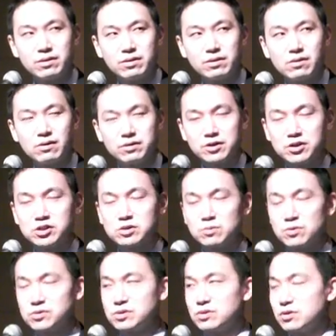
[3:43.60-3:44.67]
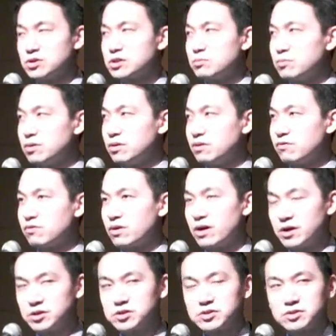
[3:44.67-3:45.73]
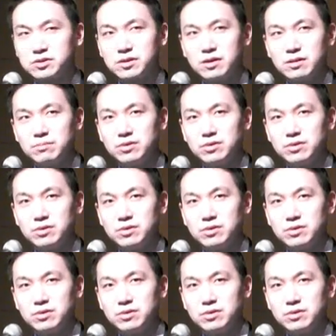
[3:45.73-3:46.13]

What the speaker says: our customers and ultimately for us,